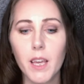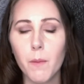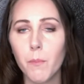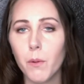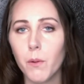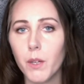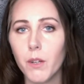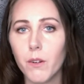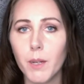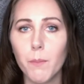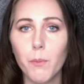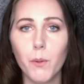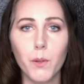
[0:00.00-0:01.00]

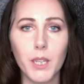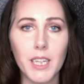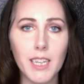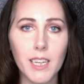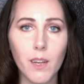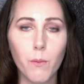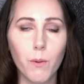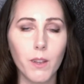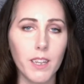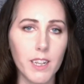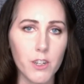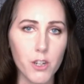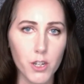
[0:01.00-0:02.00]
employer-employee
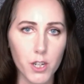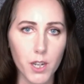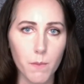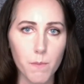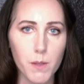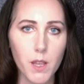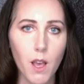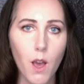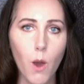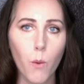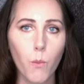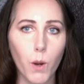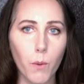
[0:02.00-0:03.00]
relationships,
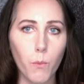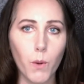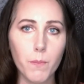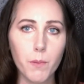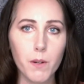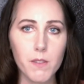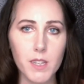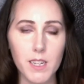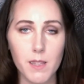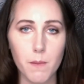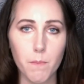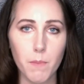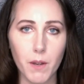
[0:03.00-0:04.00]
where one person
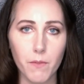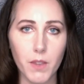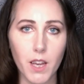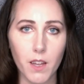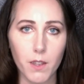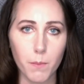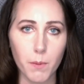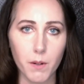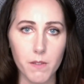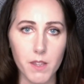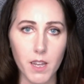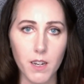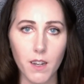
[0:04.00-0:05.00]
is above the other
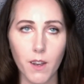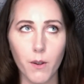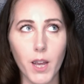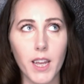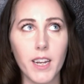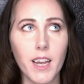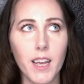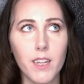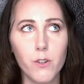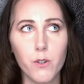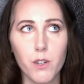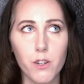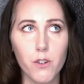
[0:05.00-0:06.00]
person. Okay, and
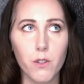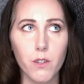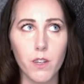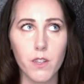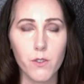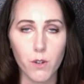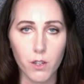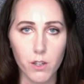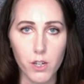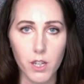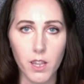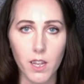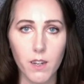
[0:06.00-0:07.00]
in traditional
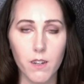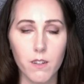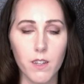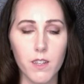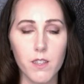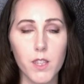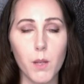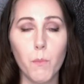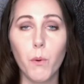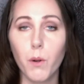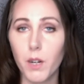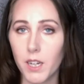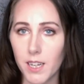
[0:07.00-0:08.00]
astrology, they called it
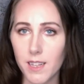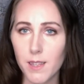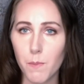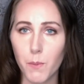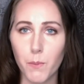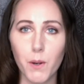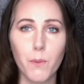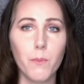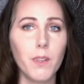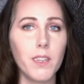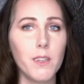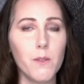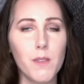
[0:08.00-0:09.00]
subordinates, but we don't
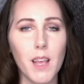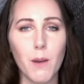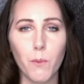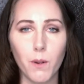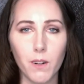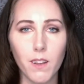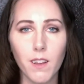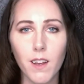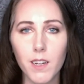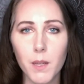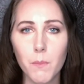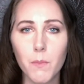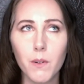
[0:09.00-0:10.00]
really use that word a
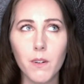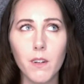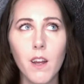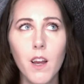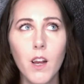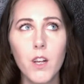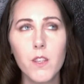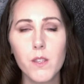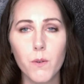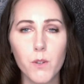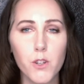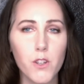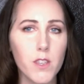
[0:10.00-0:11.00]
lot anymore.
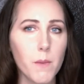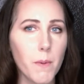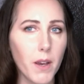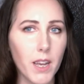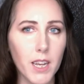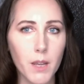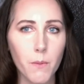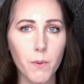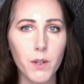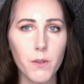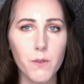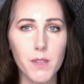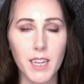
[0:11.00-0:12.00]
So it's just about
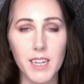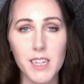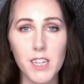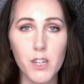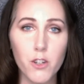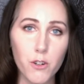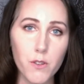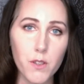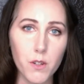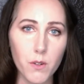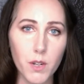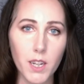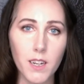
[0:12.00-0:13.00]
anyone who's like a
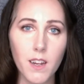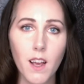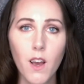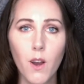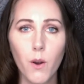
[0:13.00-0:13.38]
teacher-student